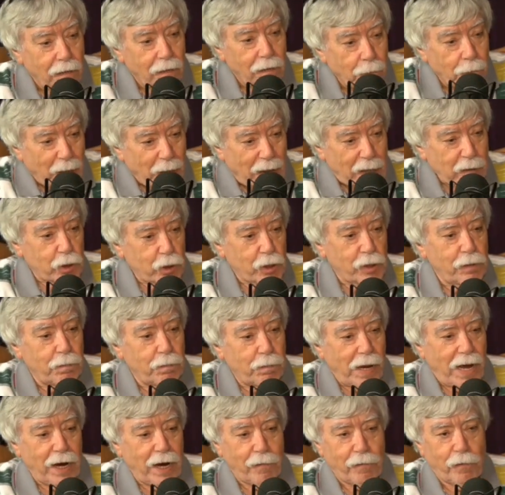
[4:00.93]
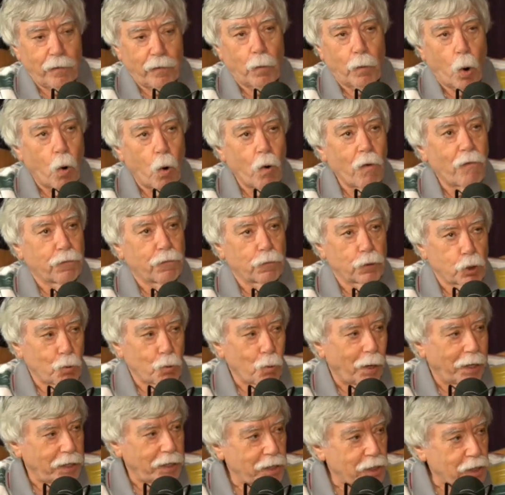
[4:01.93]
bouncing back from
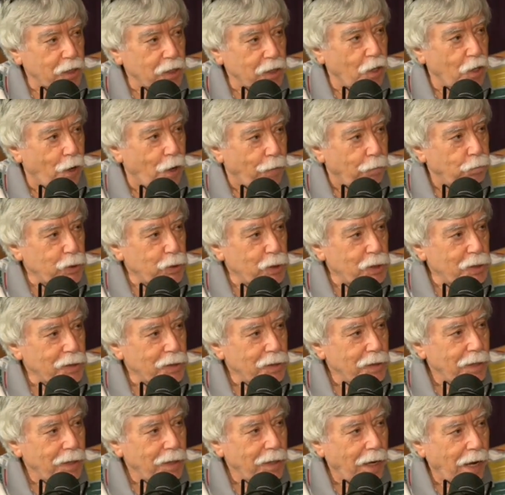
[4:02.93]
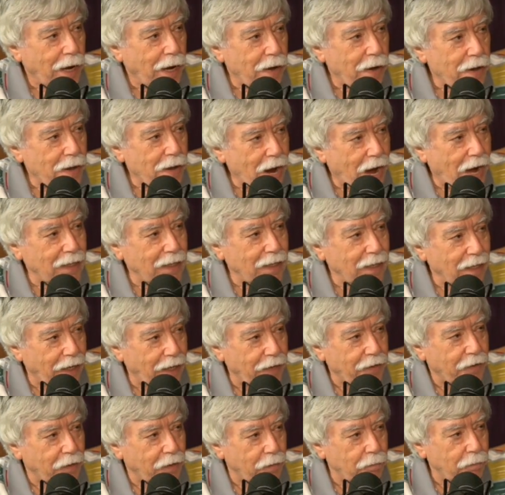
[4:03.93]
0-for-20 slumps, and not
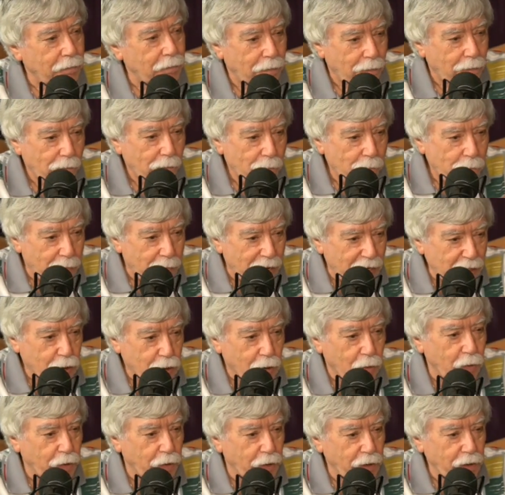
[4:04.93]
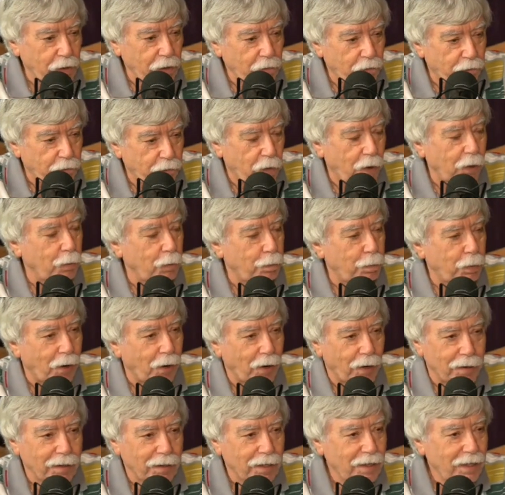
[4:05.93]
letting him mentally fall
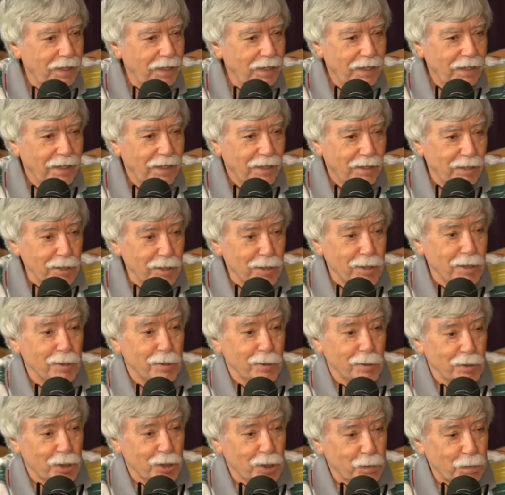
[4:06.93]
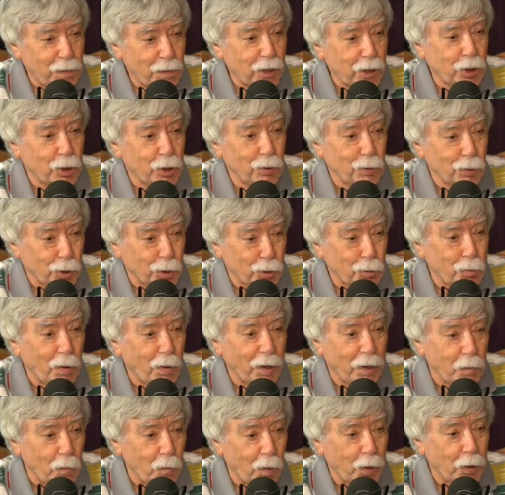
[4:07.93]
apart. This is a special
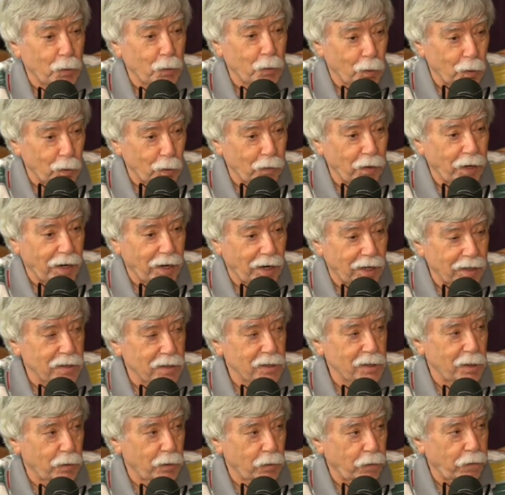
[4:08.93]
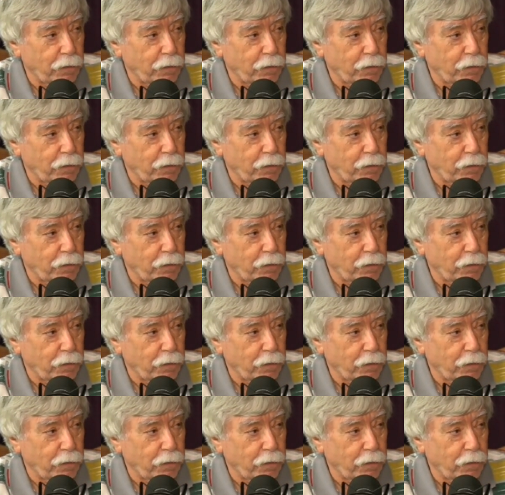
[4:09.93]
21-year-old they got in center